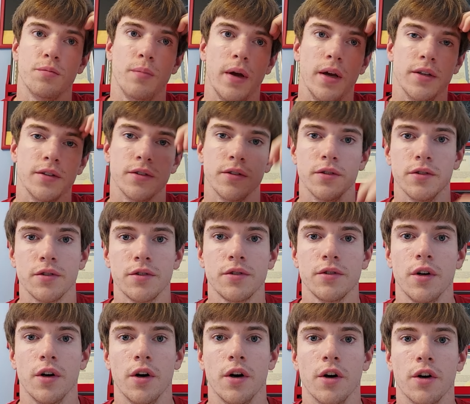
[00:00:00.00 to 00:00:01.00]
Base's
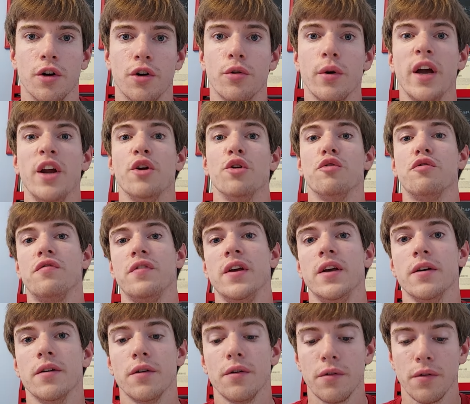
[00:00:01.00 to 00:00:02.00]
Greater
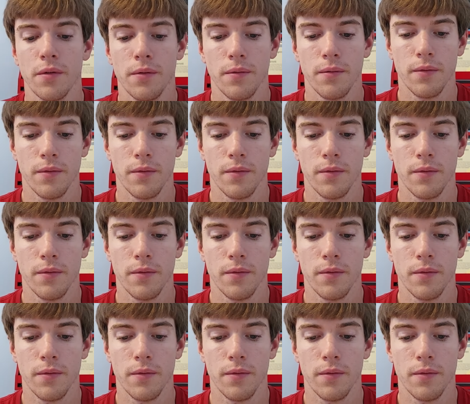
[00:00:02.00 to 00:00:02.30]
Field